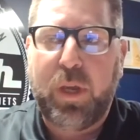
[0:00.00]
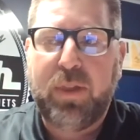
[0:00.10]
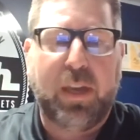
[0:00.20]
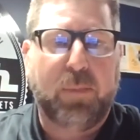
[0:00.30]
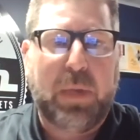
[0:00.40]
we
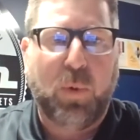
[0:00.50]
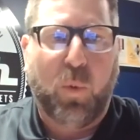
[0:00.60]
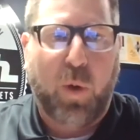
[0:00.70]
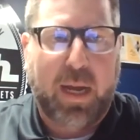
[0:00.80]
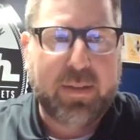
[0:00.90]
think
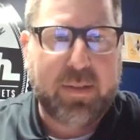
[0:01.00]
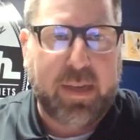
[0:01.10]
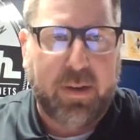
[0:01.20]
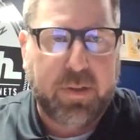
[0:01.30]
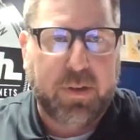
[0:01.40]
people want to
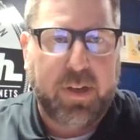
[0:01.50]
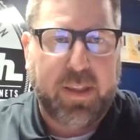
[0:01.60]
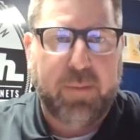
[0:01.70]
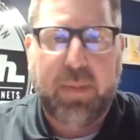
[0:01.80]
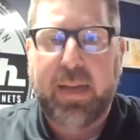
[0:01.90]
see how dirty
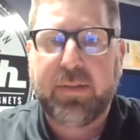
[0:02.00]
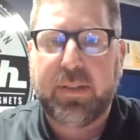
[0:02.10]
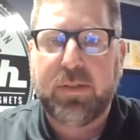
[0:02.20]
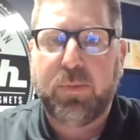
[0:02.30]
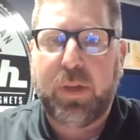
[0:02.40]
that mask is.